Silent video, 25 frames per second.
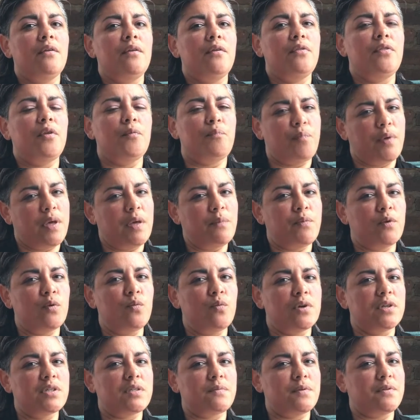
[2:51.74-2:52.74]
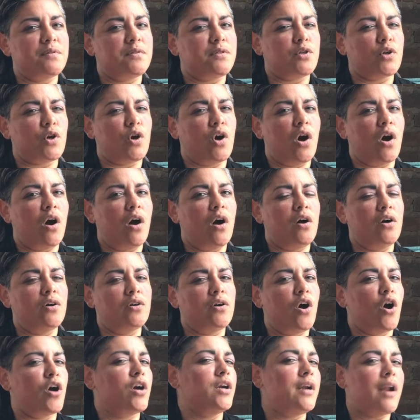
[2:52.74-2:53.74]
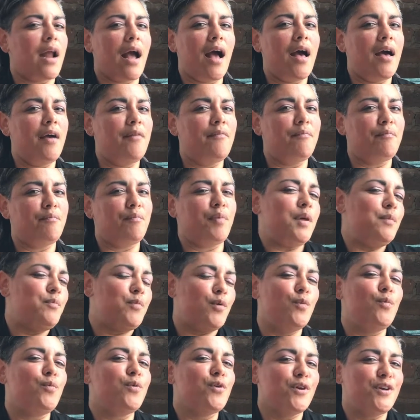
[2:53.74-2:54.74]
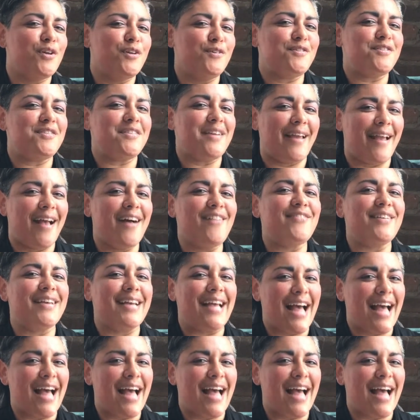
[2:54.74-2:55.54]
the people we're supposed to call are not people we're used to having